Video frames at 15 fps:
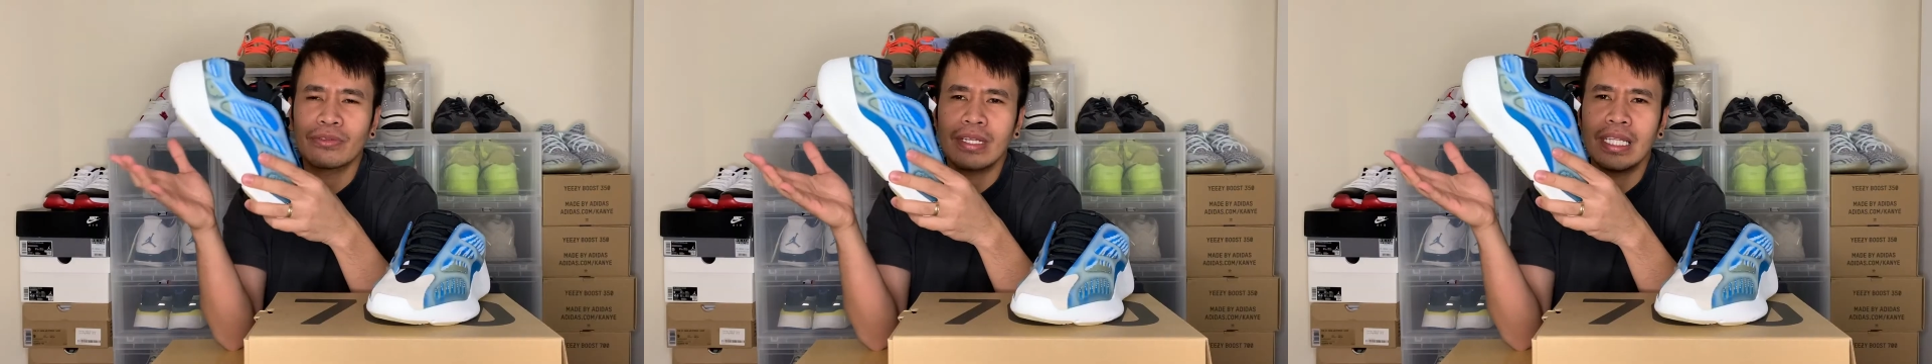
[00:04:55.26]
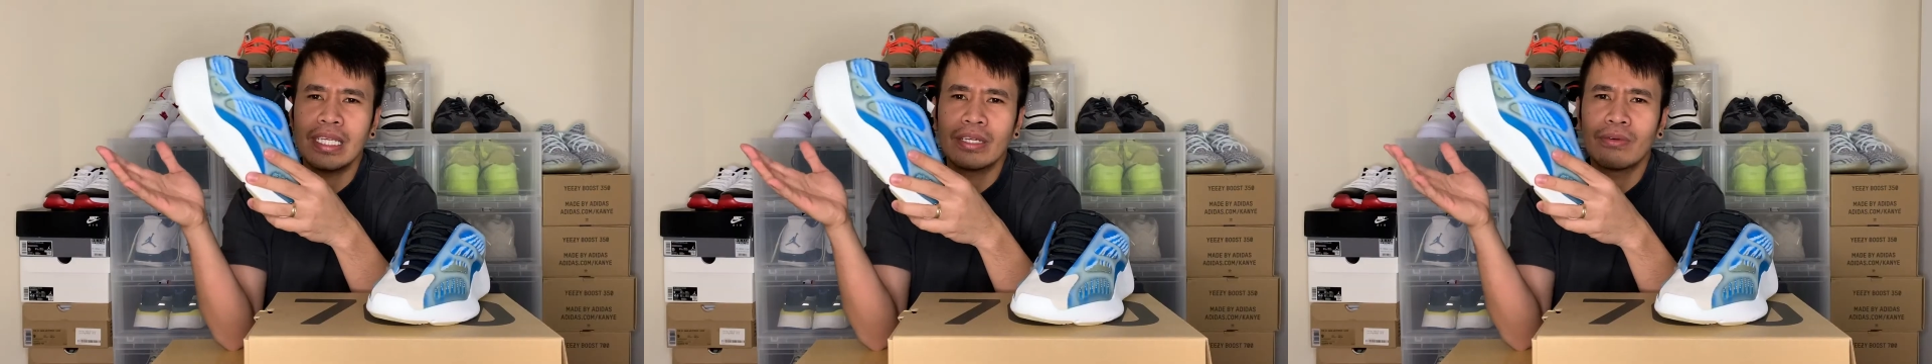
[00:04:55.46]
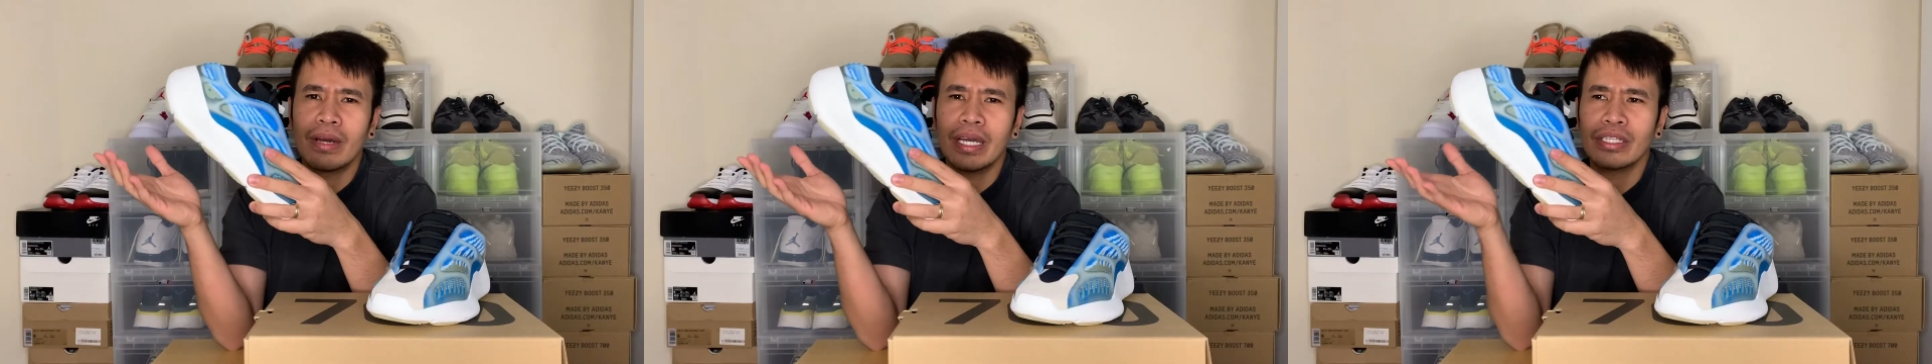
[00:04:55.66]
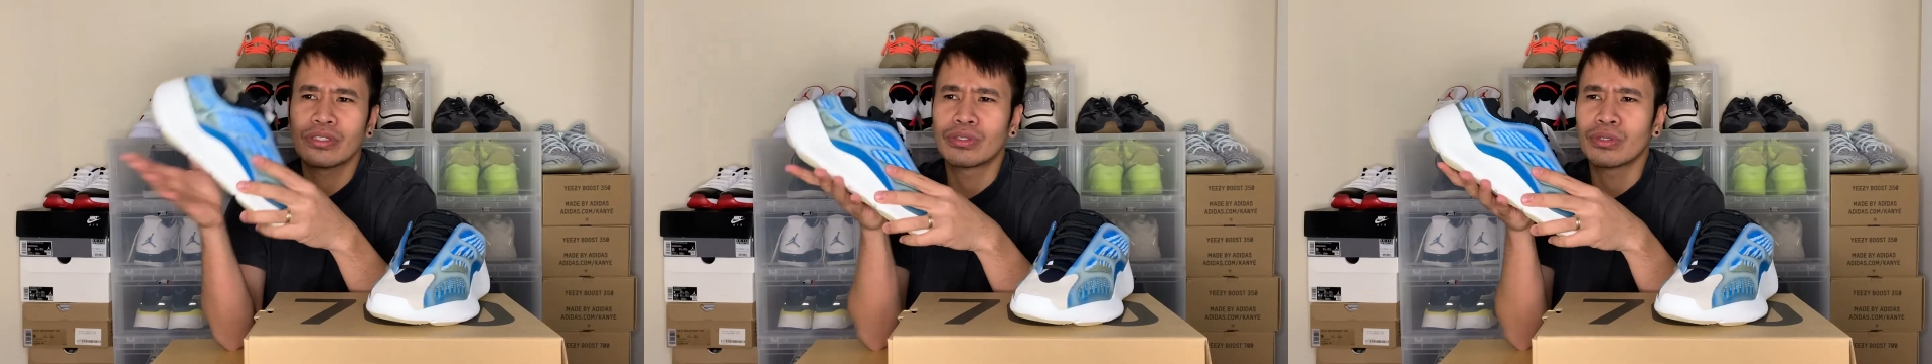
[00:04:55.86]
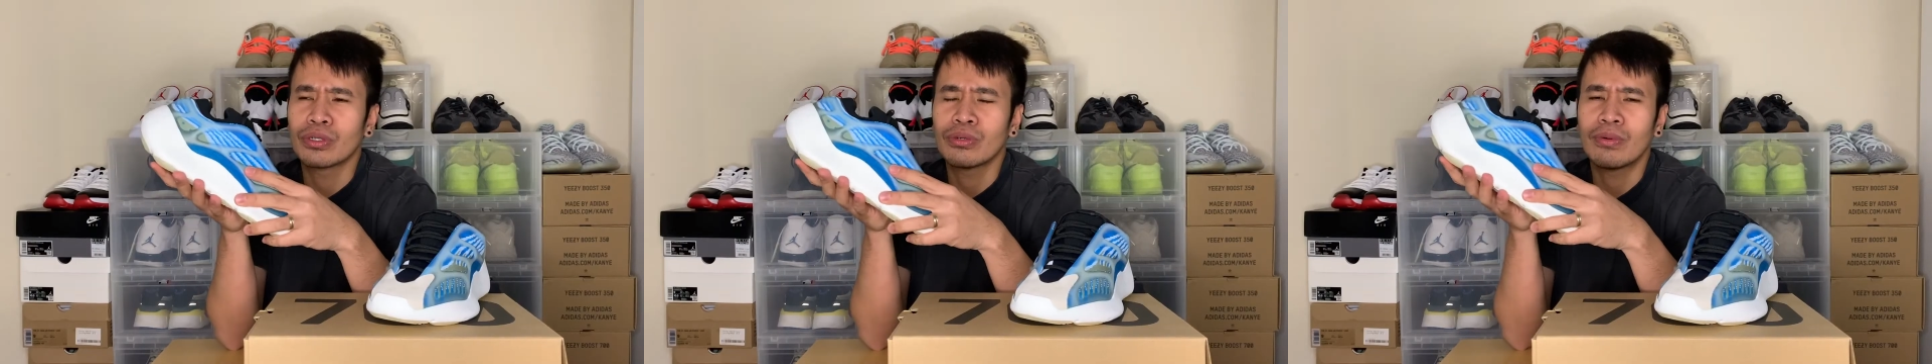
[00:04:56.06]
really quite
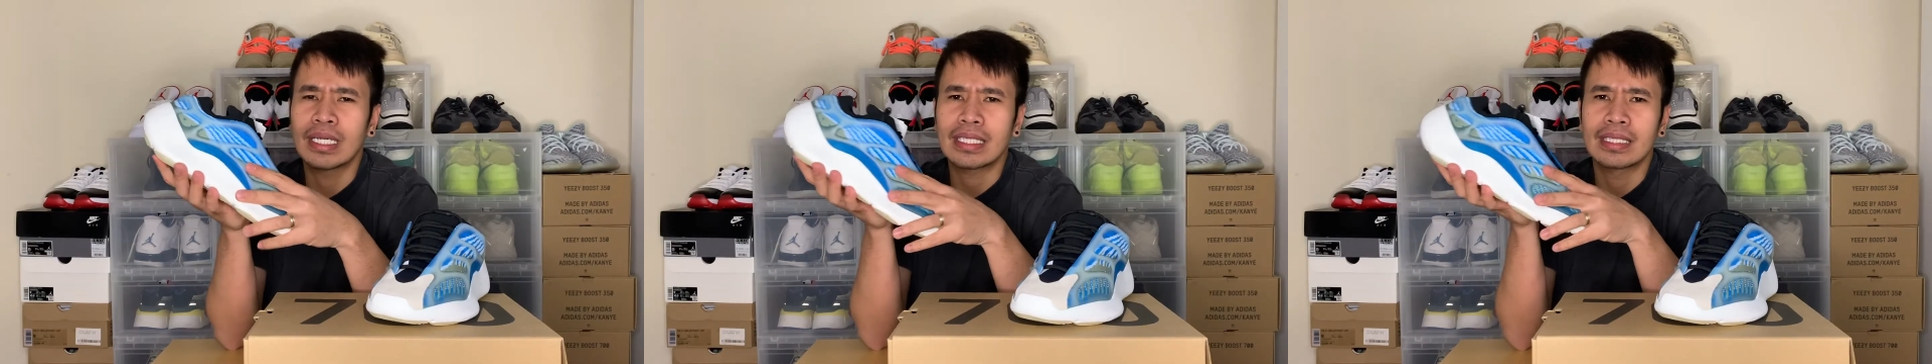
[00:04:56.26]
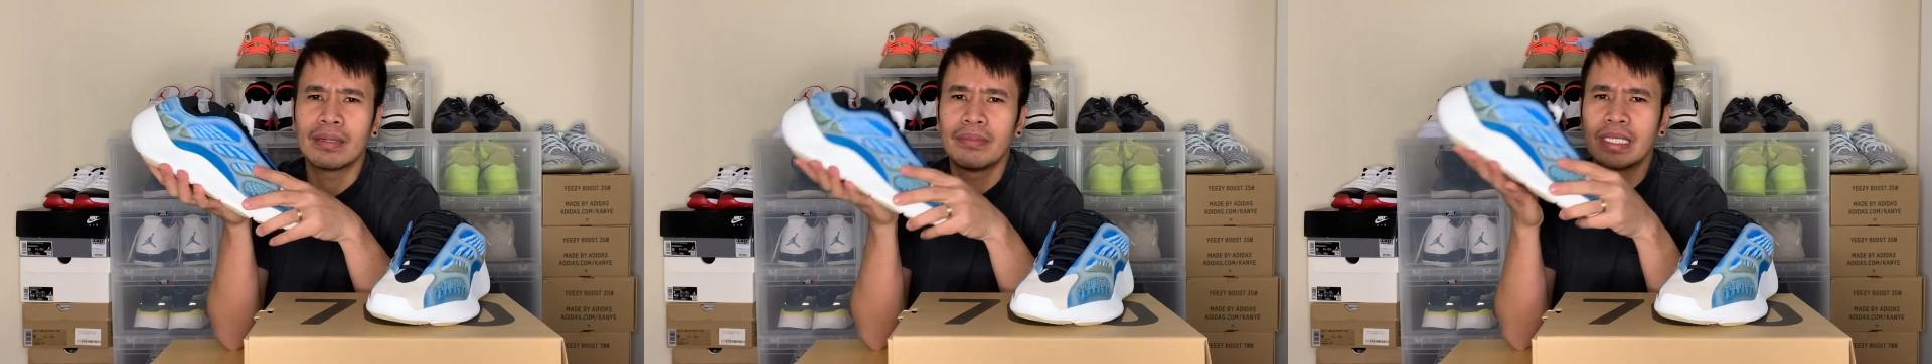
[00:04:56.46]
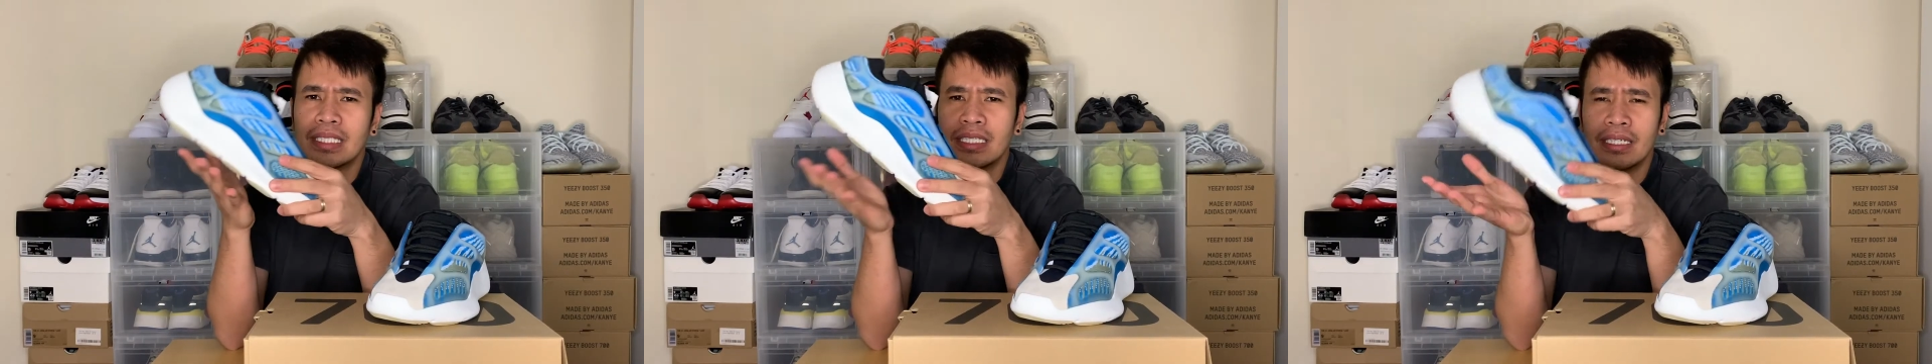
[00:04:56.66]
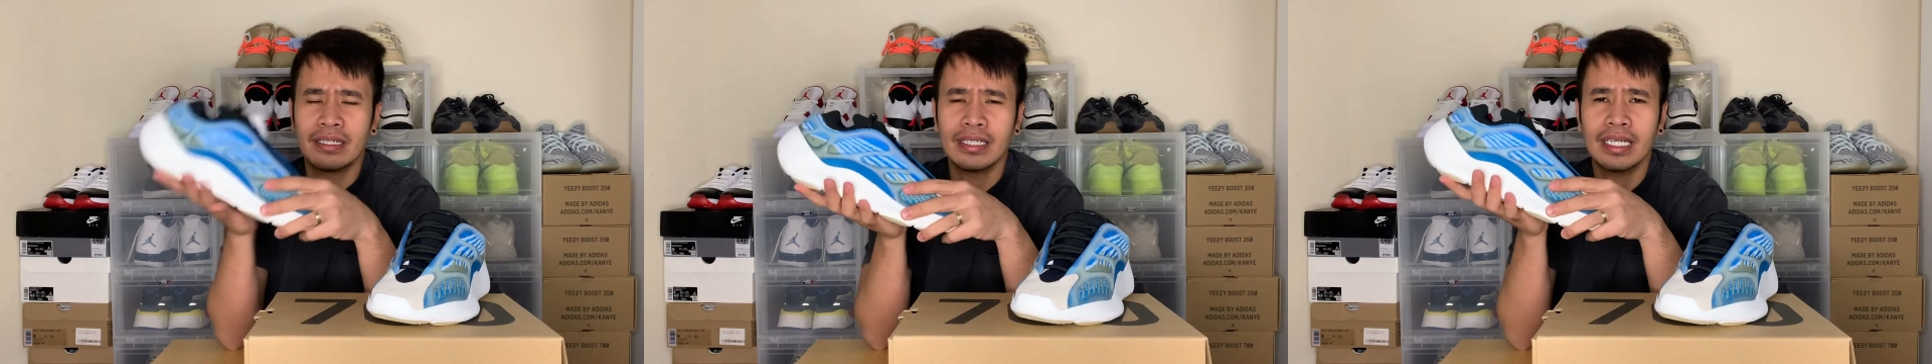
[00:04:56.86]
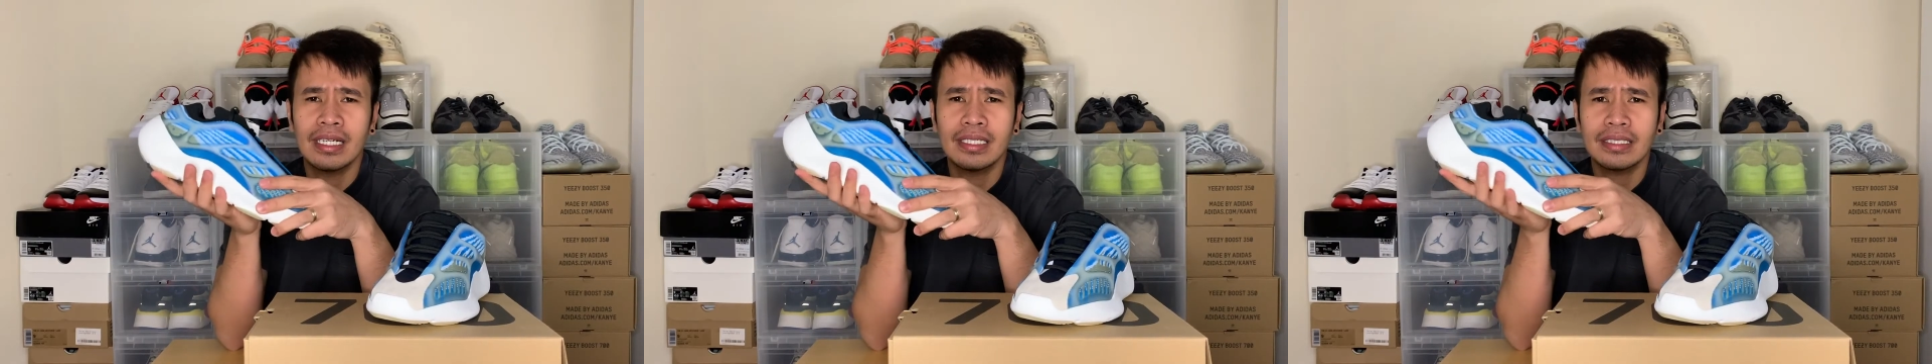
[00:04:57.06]
sure what the
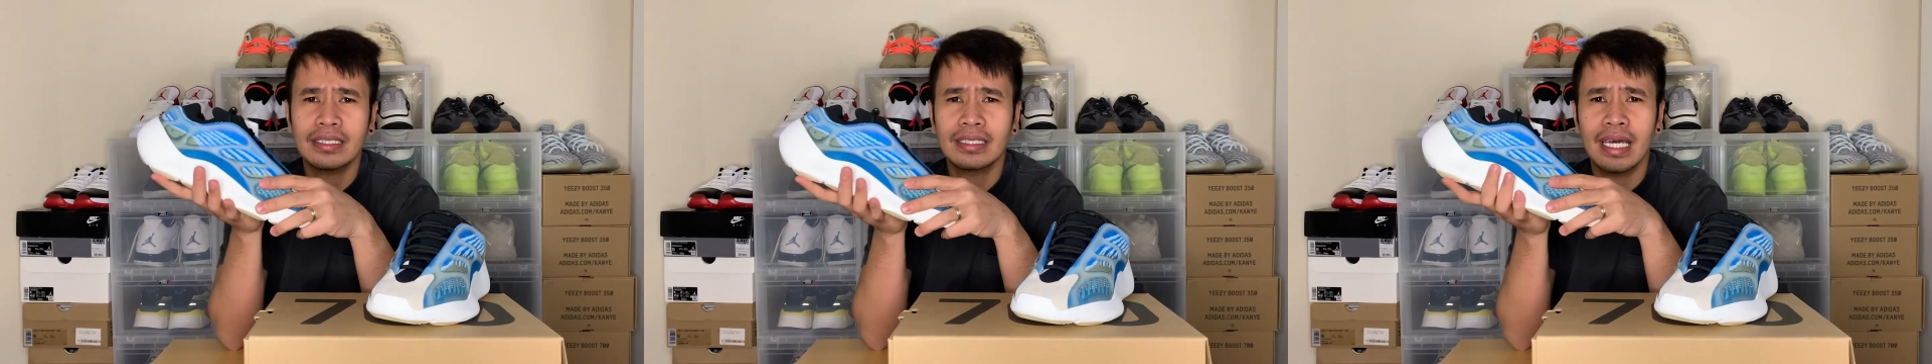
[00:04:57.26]
materials